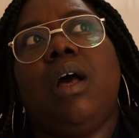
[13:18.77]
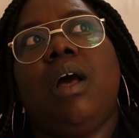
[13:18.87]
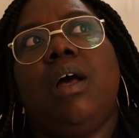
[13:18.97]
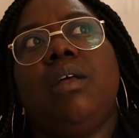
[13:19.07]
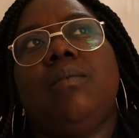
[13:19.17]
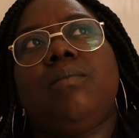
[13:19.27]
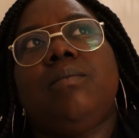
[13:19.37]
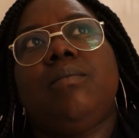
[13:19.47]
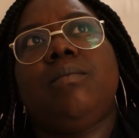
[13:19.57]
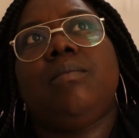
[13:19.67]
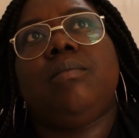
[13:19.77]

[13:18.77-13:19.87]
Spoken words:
I